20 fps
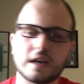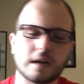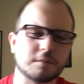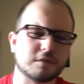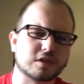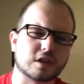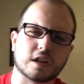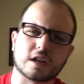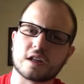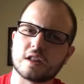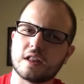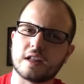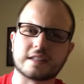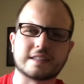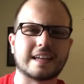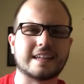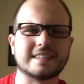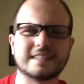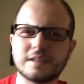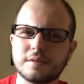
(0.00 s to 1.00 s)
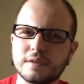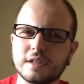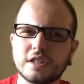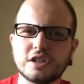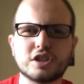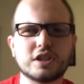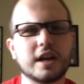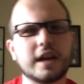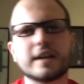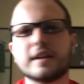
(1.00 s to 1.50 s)
I'm just going to collect that
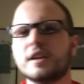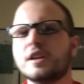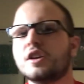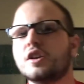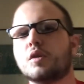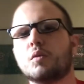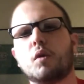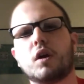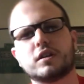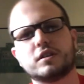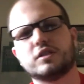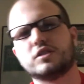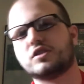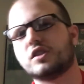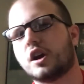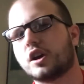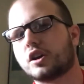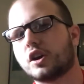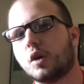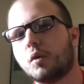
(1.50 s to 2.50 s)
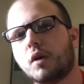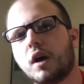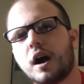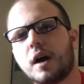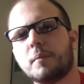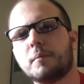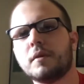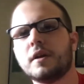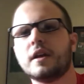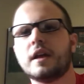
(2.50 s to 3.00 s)
dividend check, watch the stock go
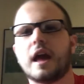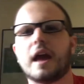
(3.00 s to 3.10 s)
up,